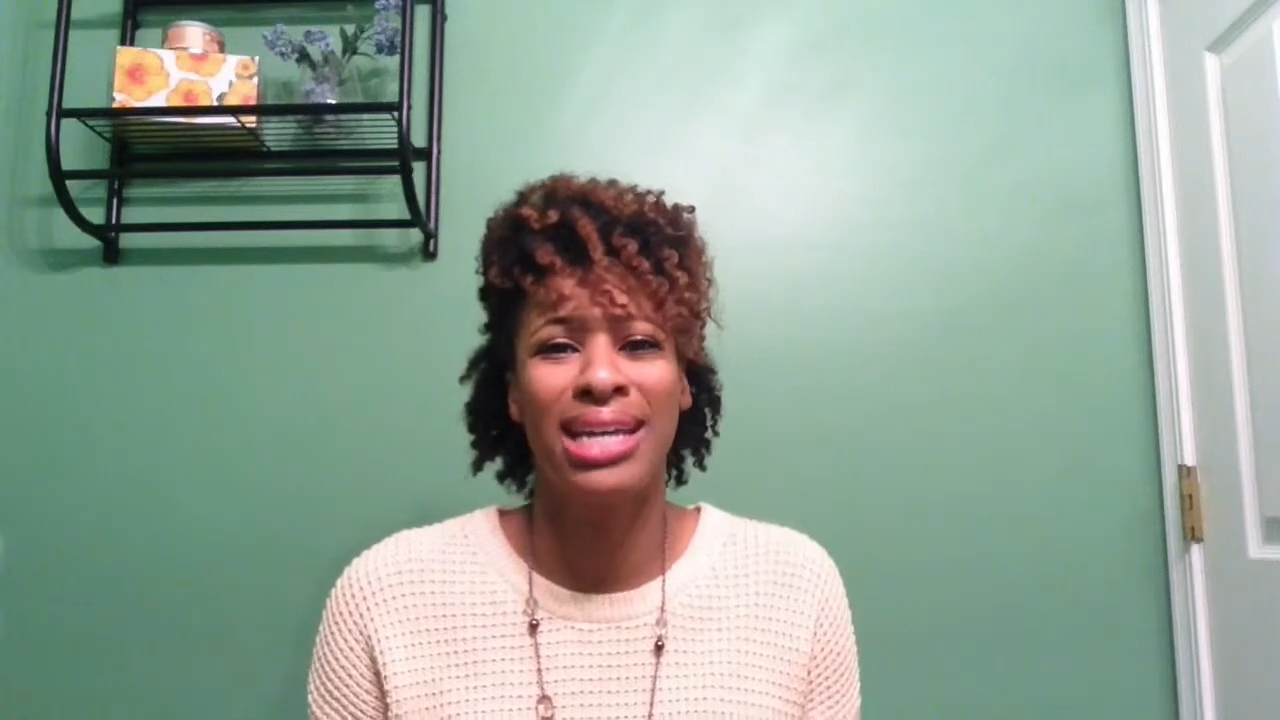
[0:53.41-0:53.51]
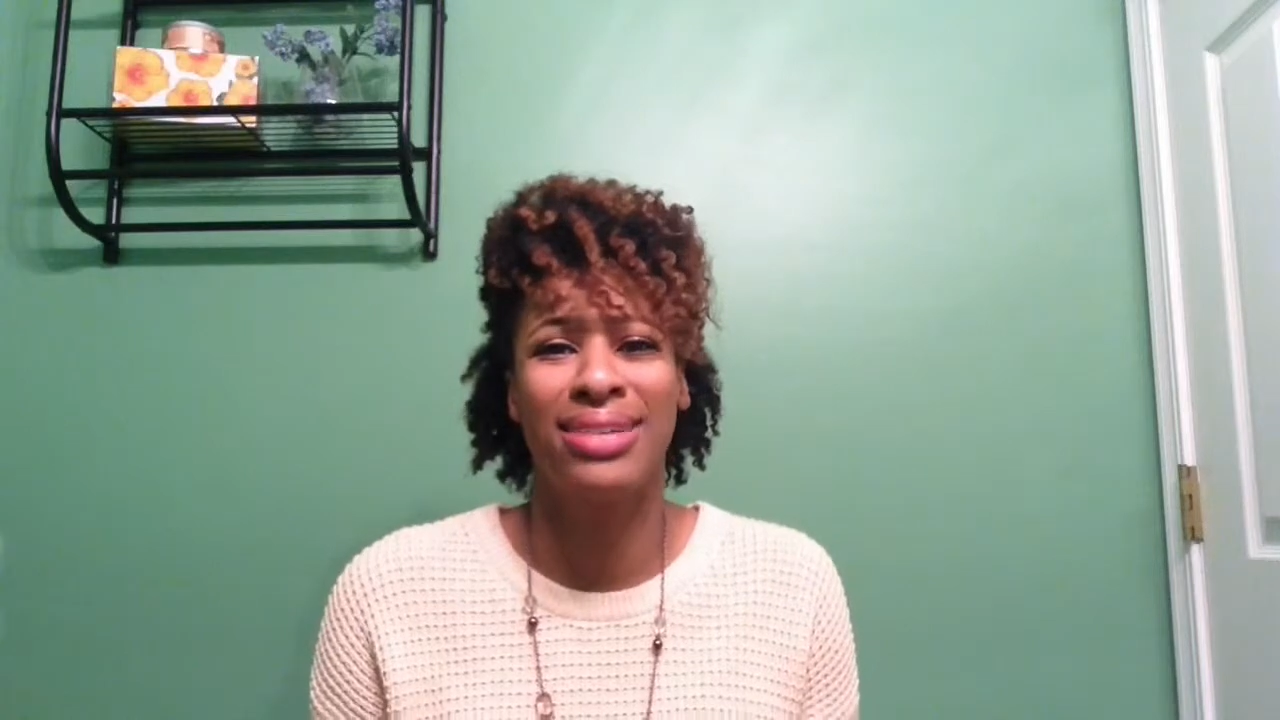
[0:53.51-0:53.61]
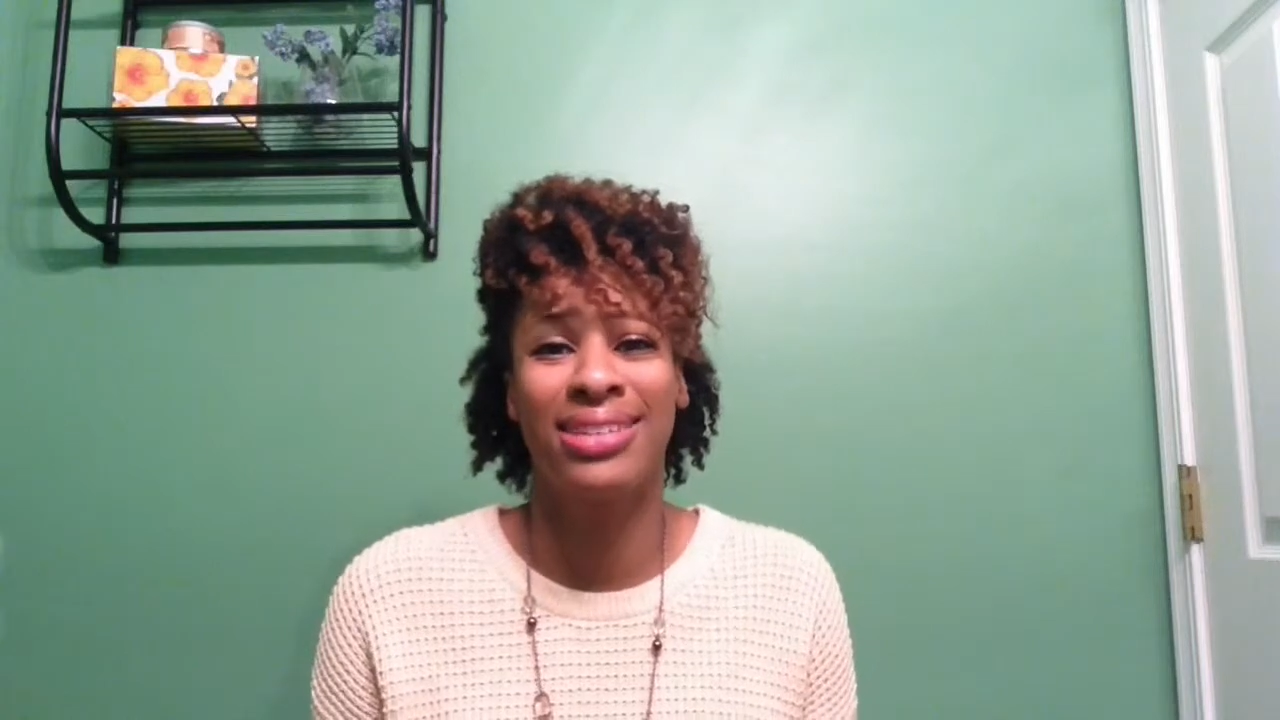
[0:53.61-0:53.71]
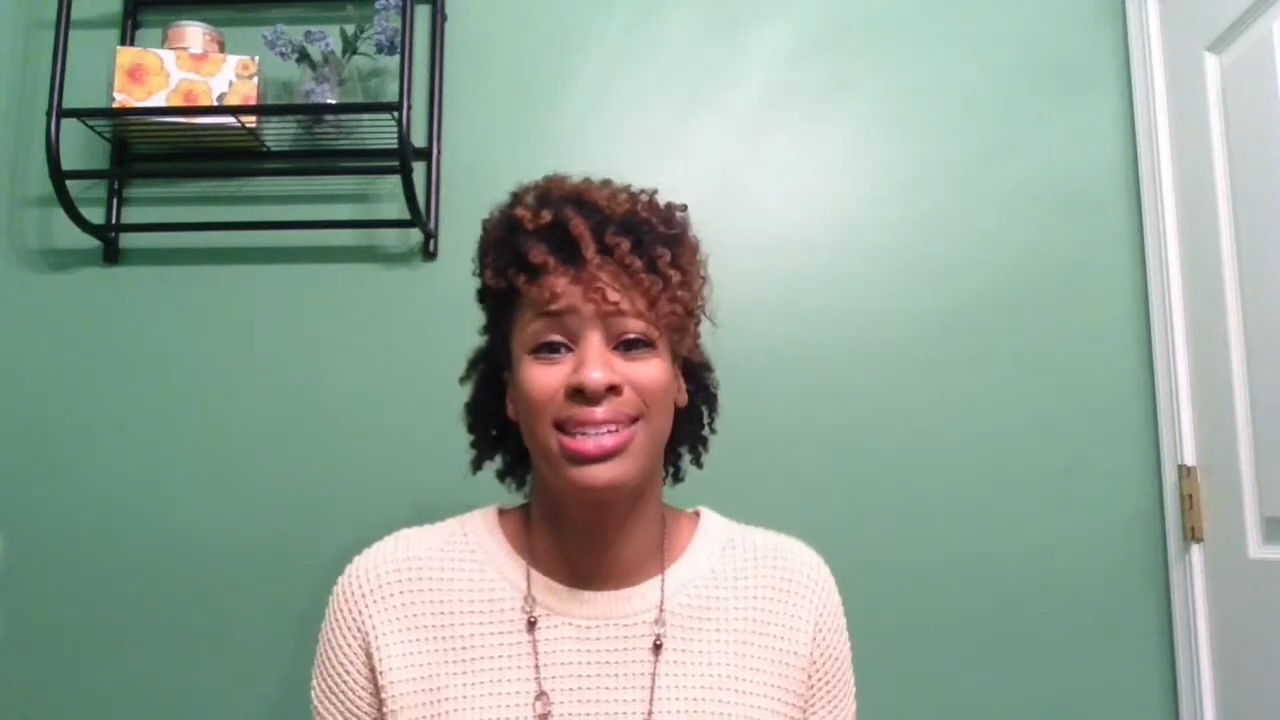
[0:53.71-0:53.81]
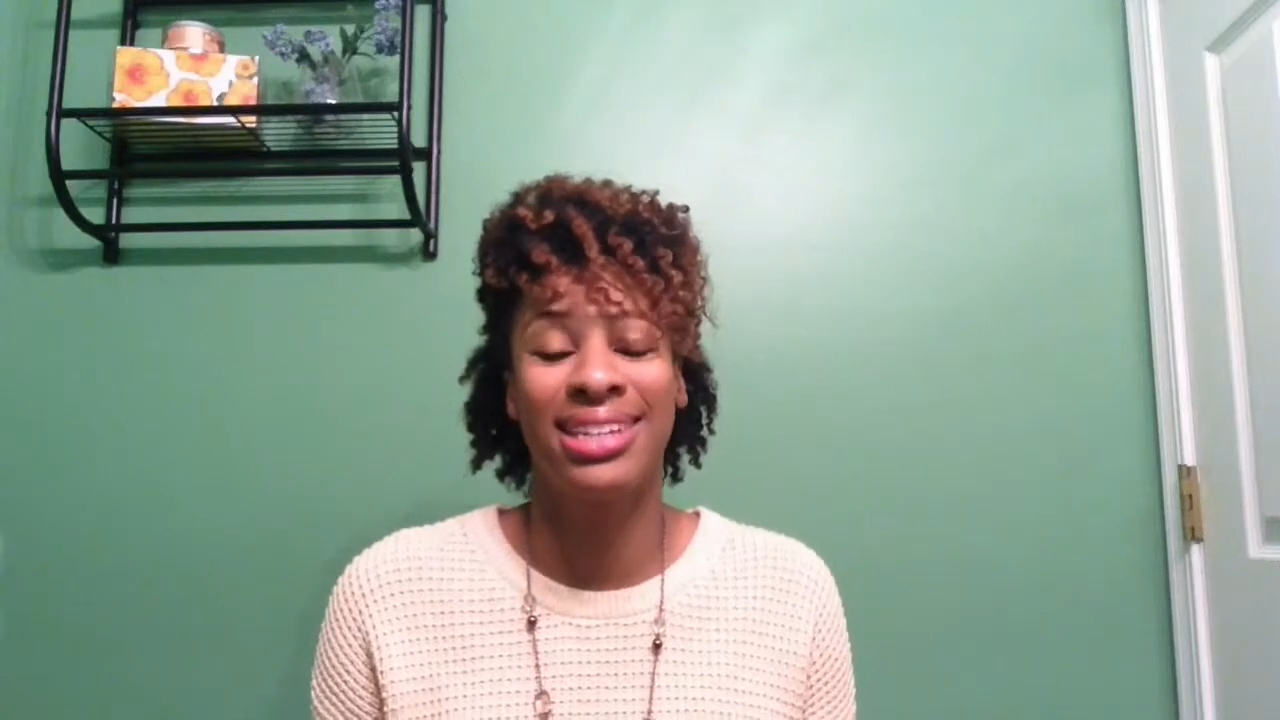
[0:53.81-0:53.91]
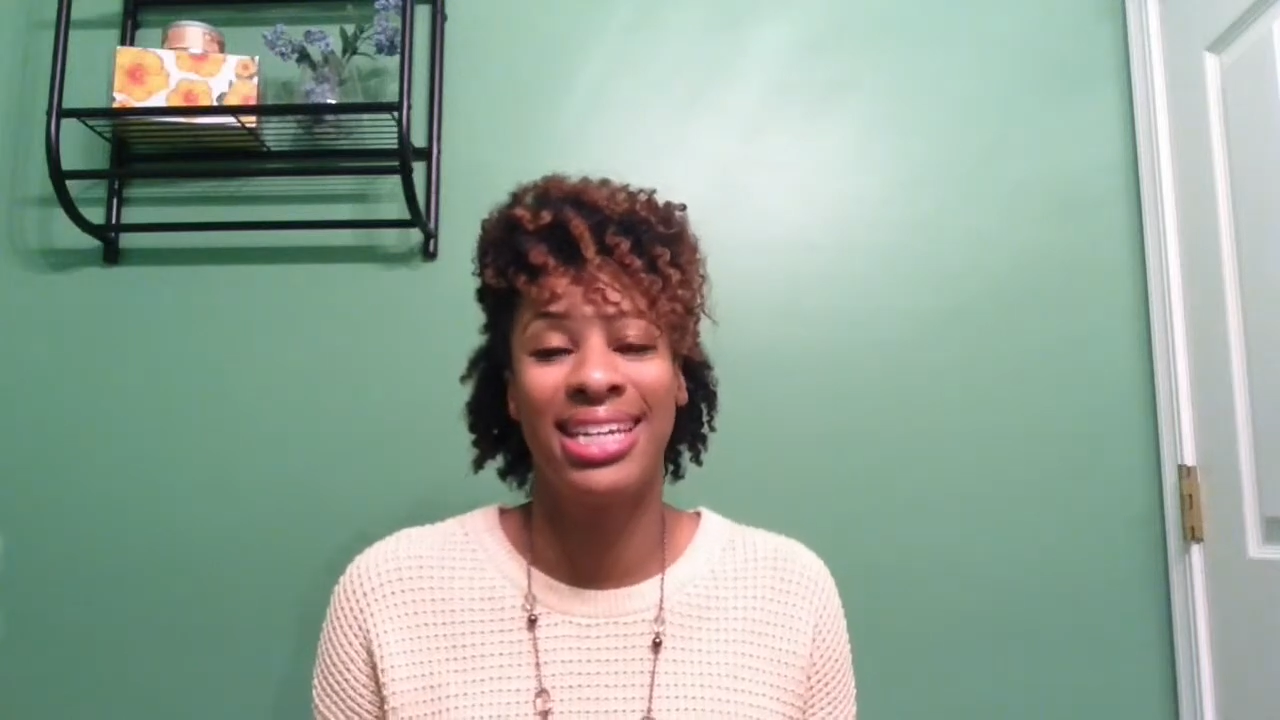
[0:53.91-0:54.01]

even